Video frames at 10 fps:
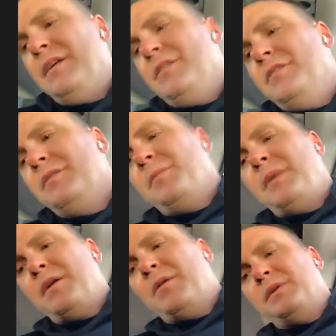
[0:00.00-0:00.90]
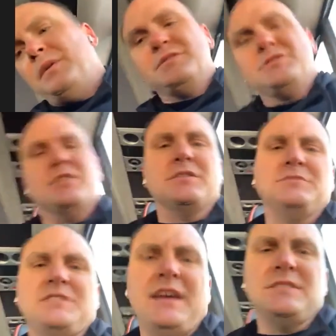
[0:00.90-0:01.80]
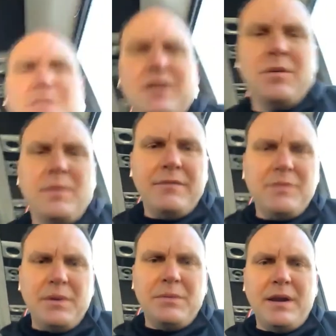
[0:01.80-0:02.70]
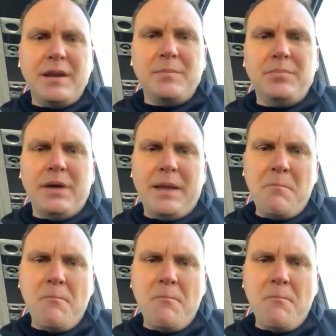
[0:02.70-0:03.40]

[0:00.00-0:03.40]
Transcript: No matter what the circumstances are, we have to be ready to play.